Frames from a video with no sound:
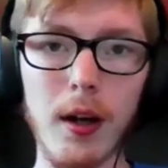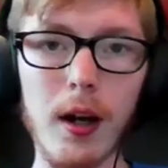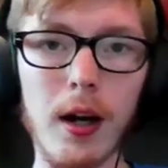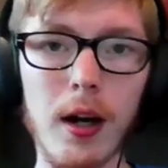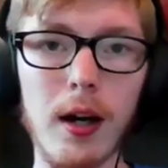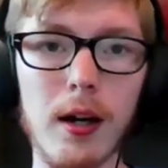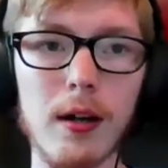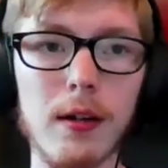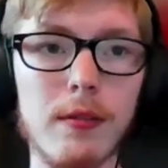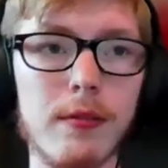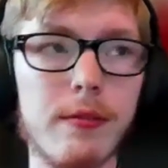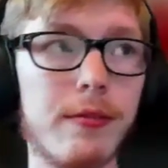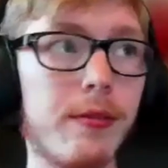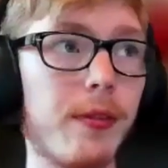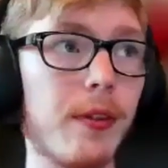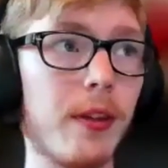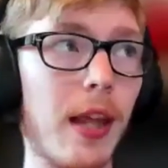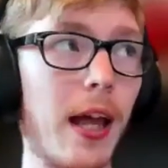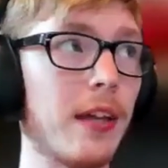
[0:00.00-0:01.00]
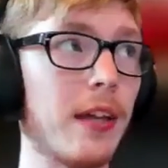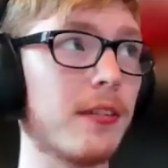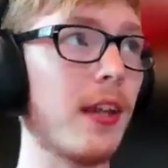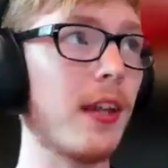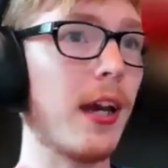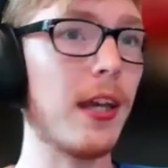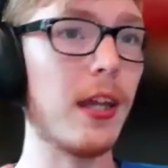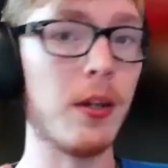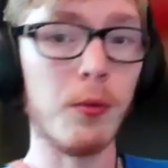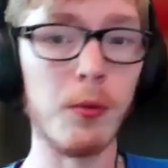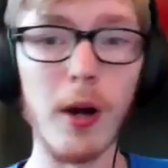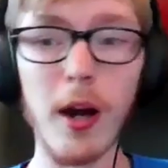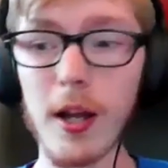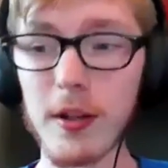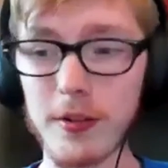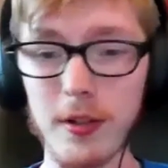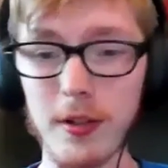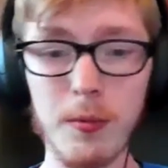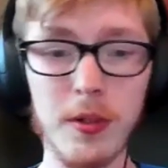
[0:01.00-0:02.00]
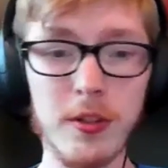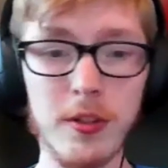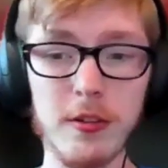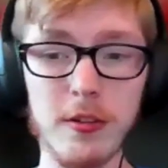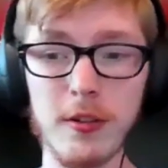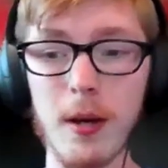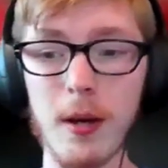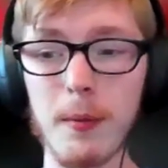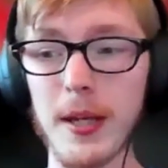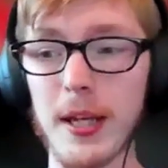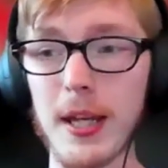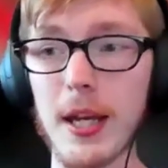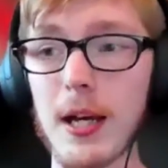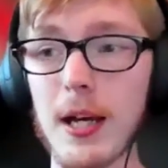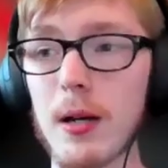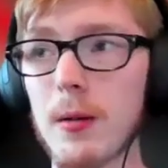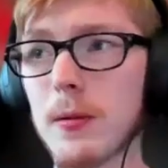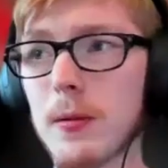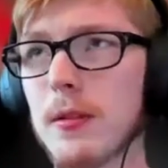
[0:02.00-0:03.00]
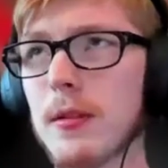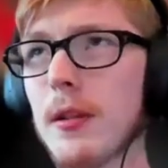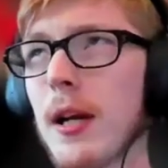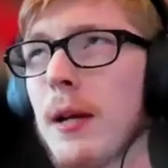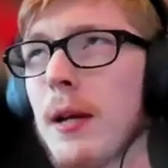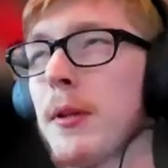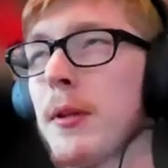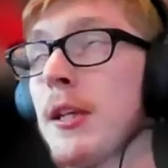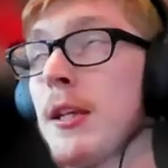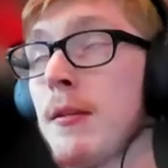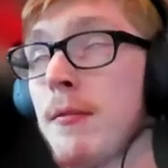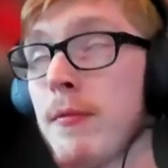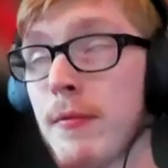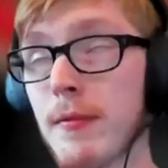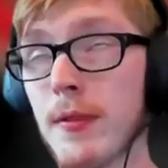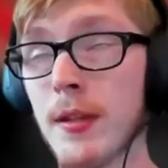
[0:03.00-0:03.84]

of Last Night in Rozzie, which is coming out, I believe,